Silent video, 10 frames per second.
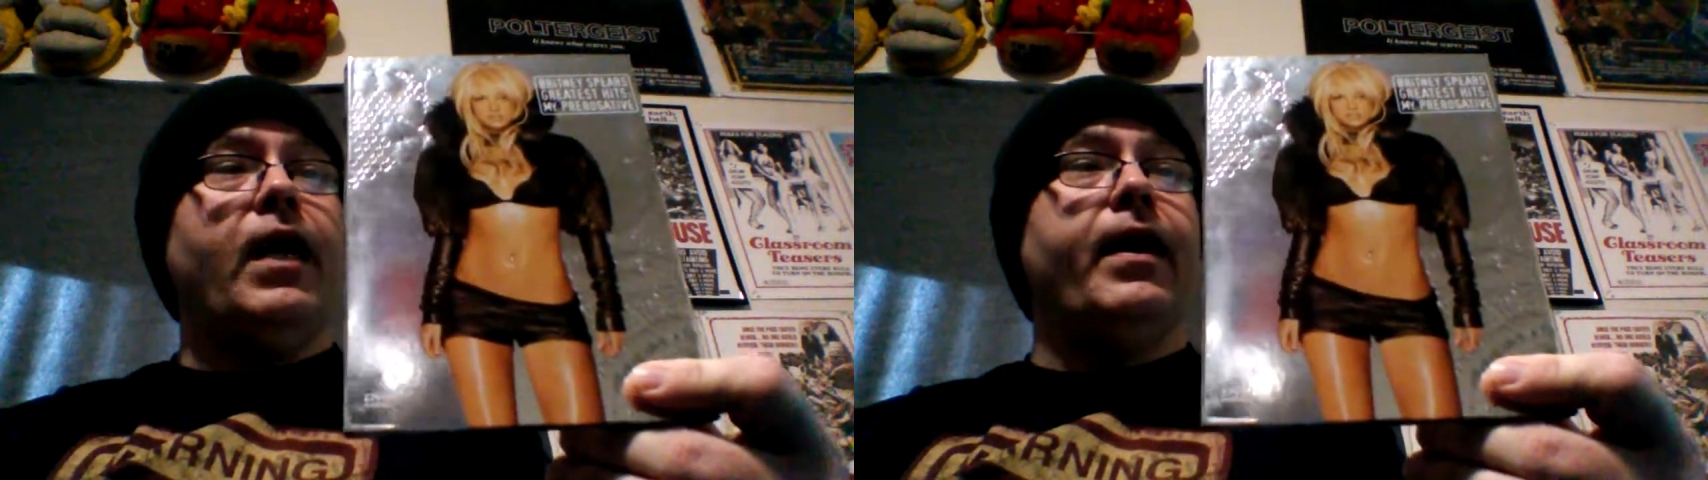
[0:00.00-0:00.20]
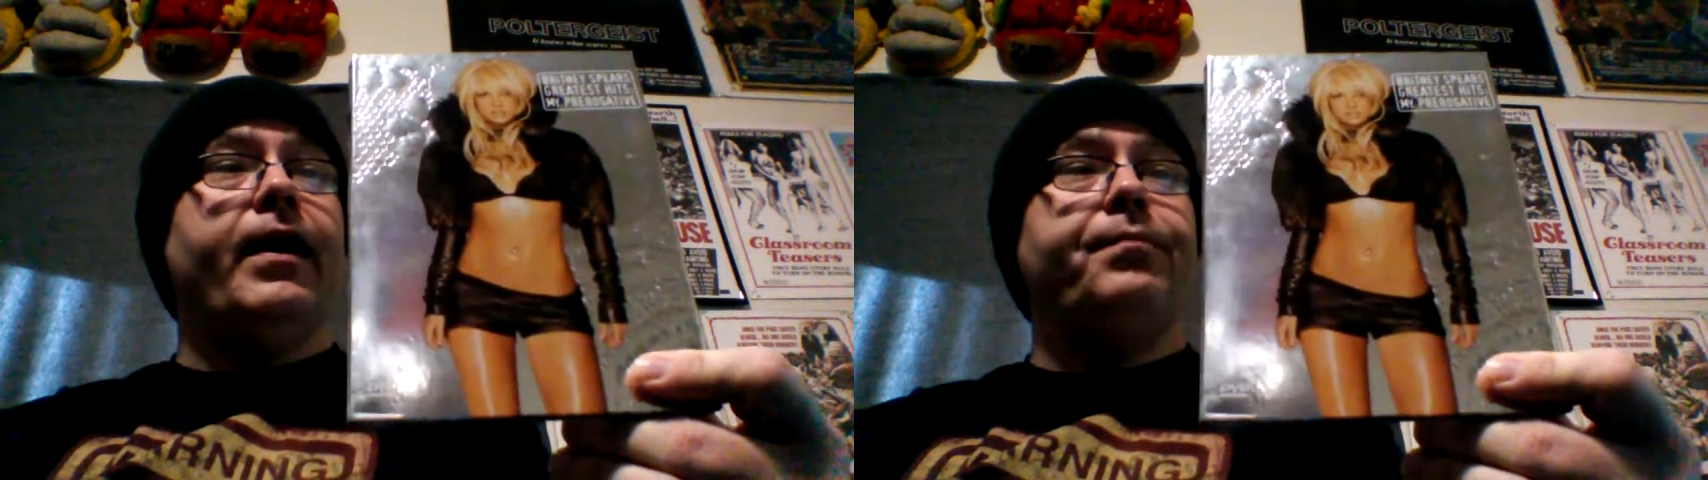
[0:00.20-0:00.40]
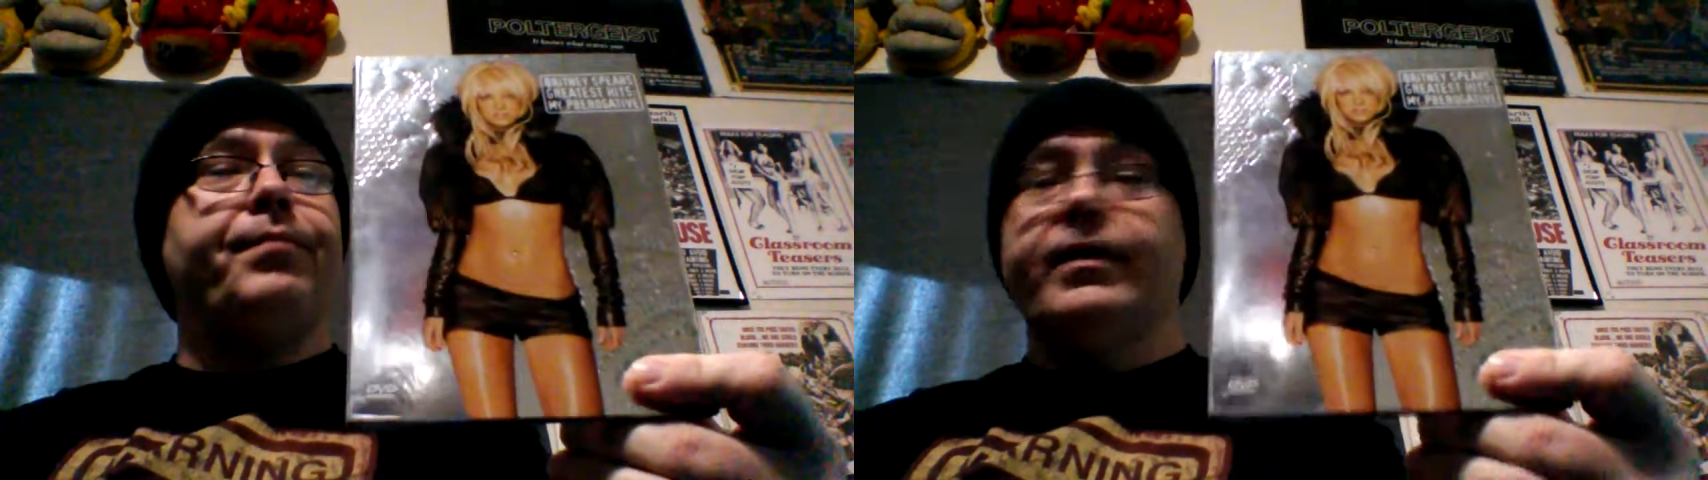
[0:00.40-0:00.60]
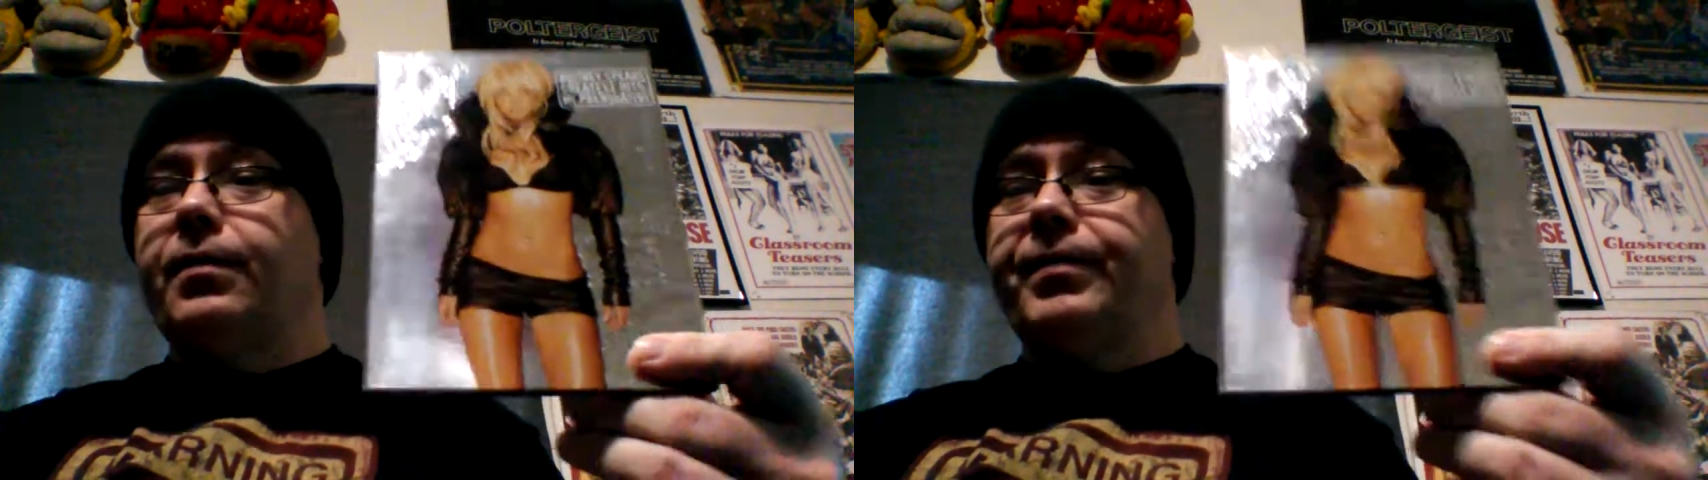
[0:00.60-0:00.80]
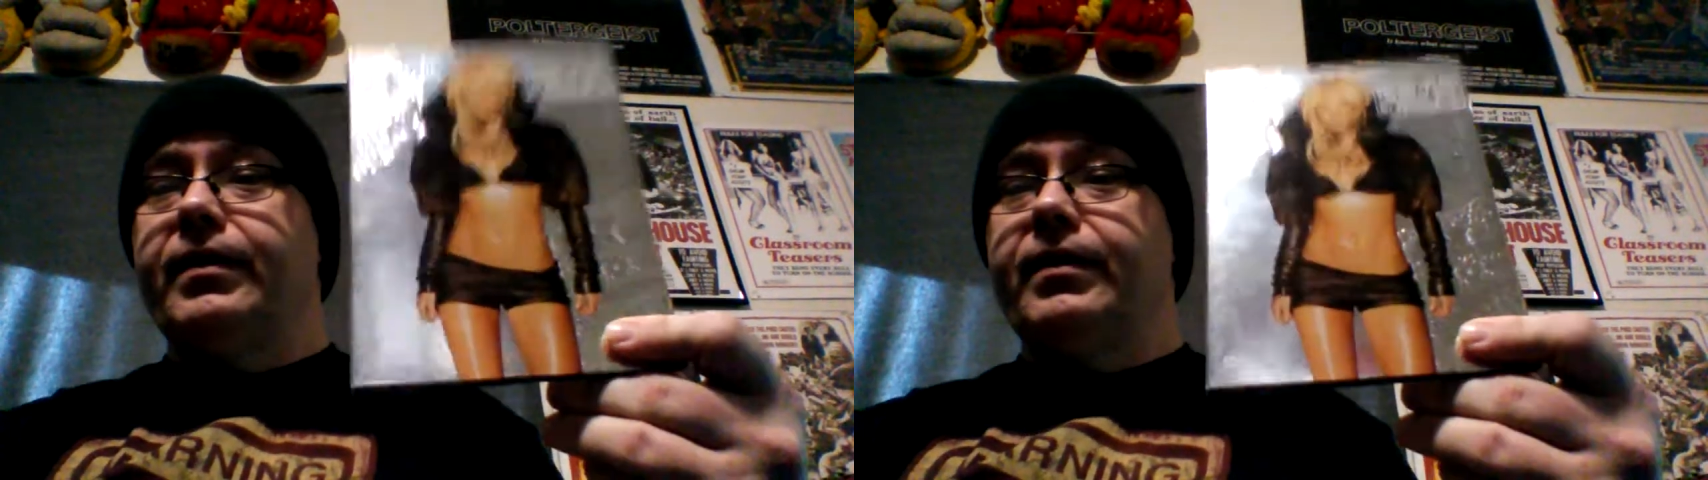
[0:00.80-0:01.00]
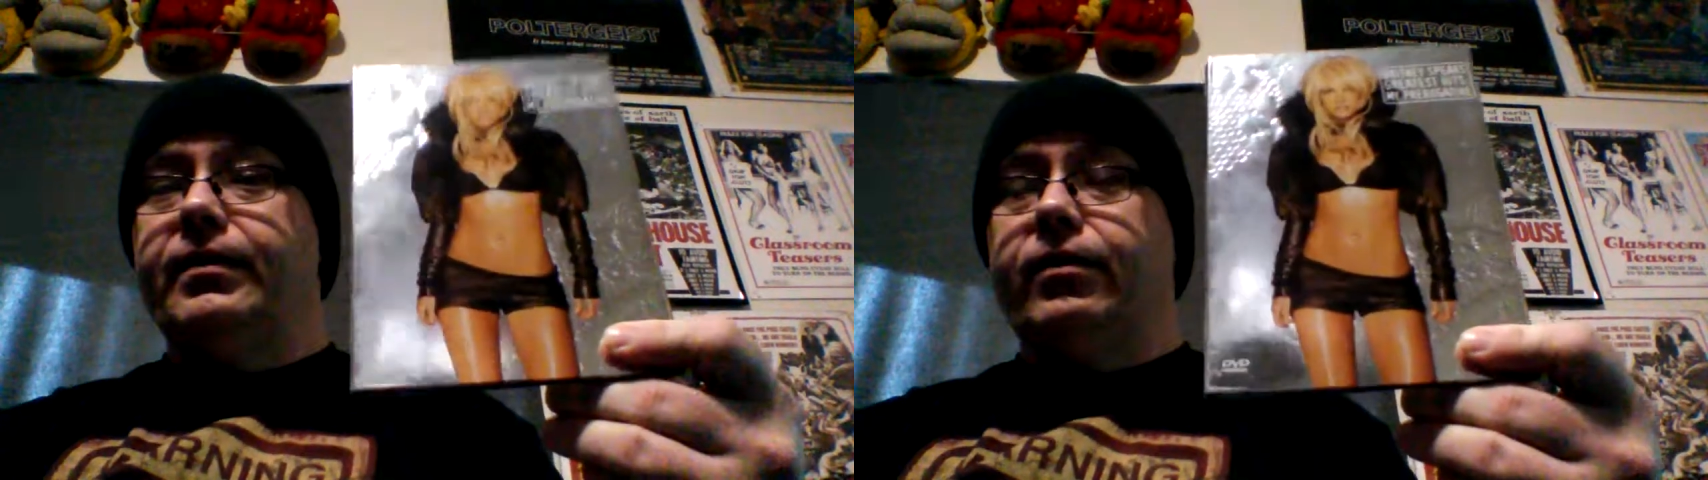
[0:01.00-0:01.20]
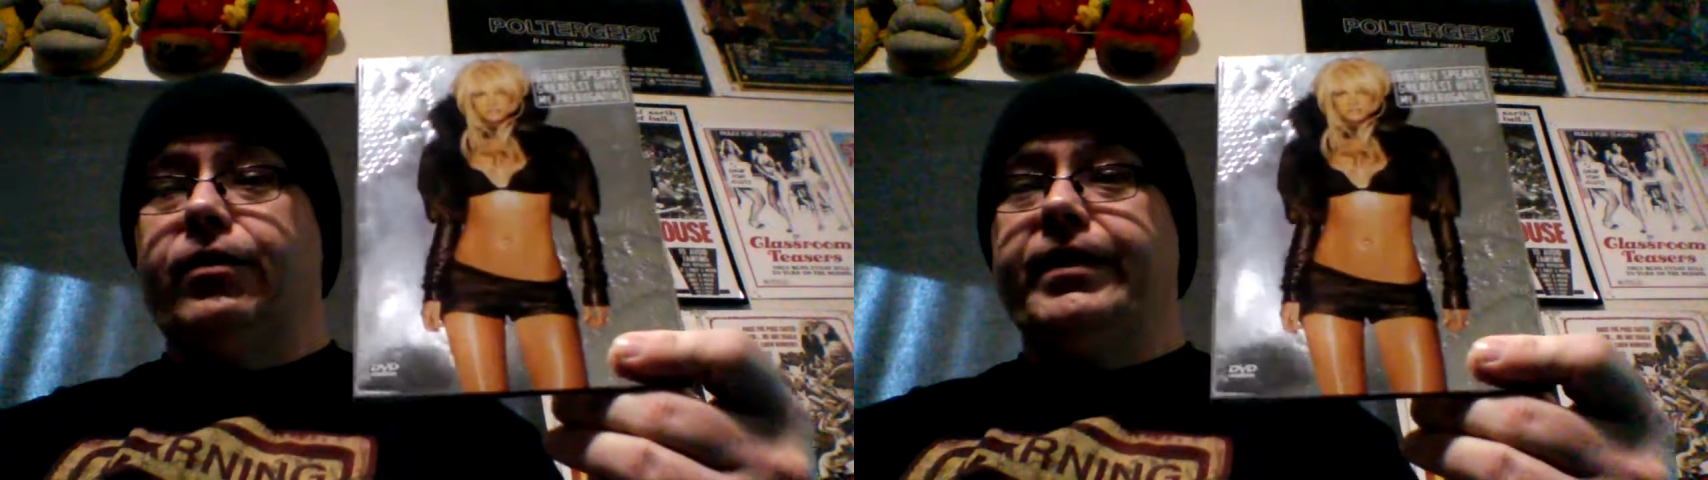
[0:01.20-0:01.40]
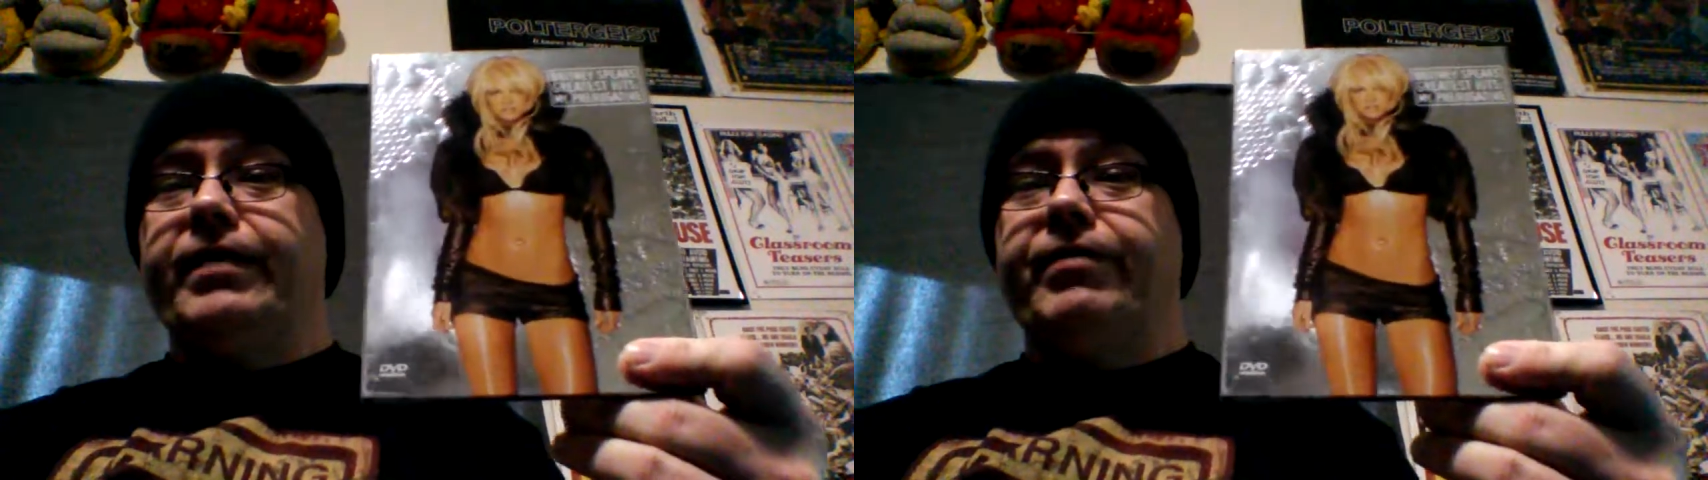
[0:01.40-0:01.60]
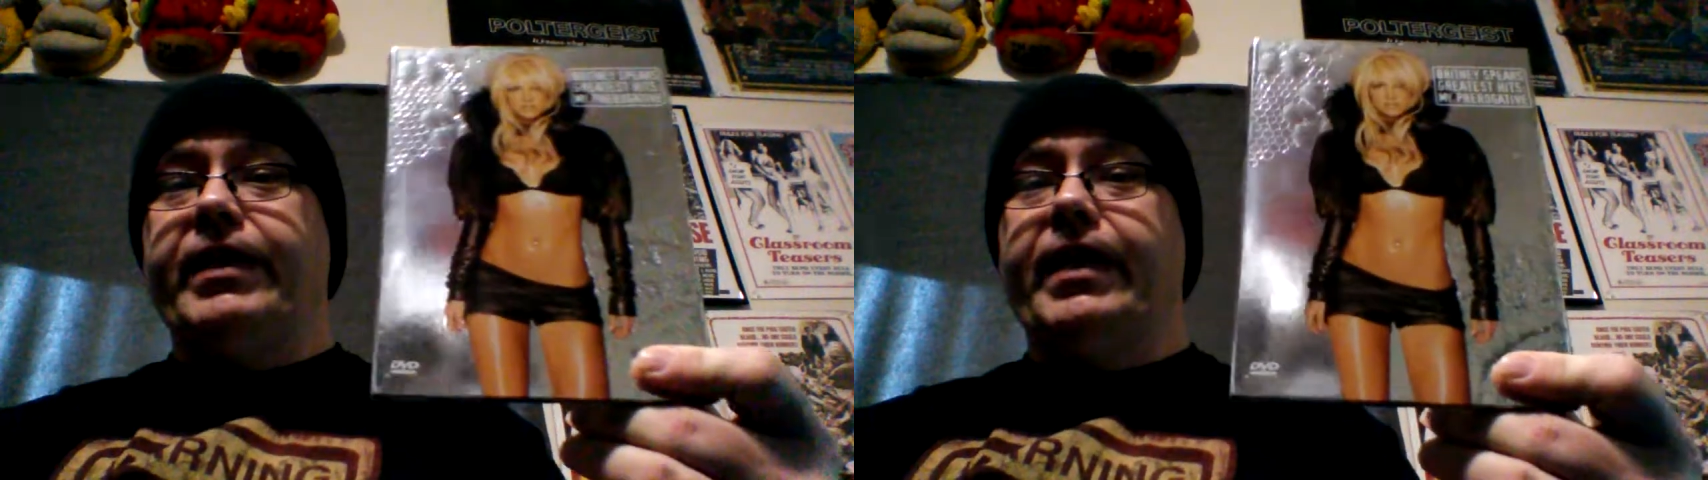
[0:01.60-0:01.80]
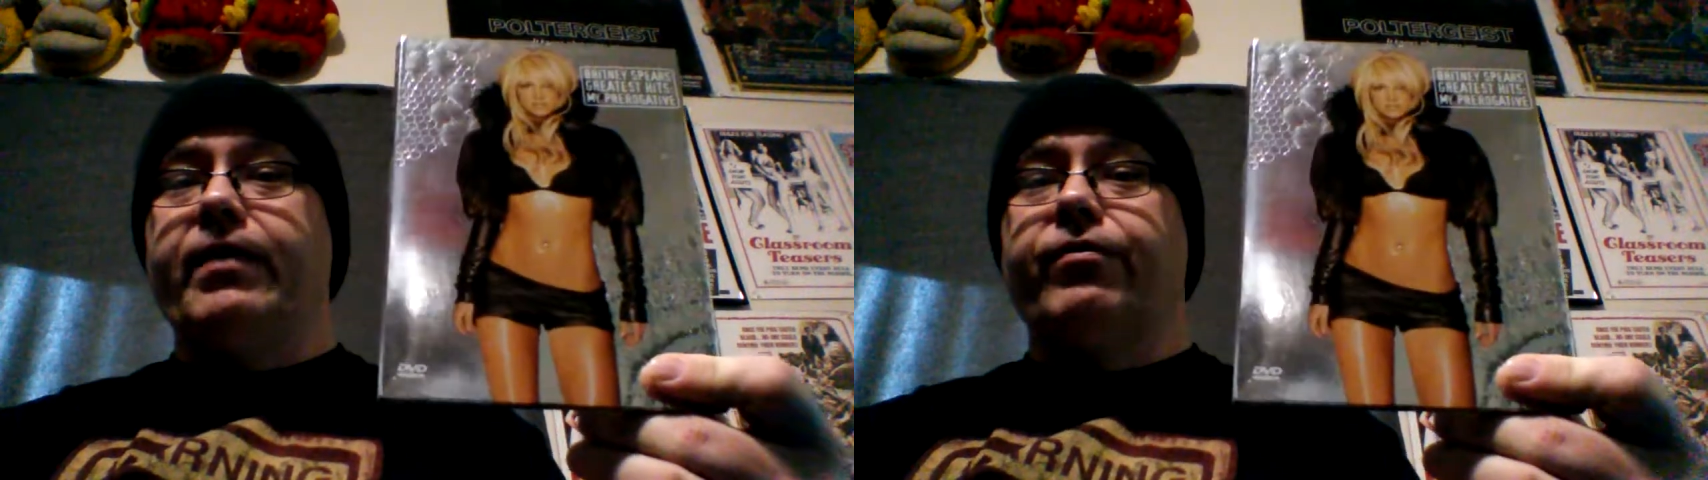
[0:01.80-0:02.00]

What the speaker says: I picked up her DVD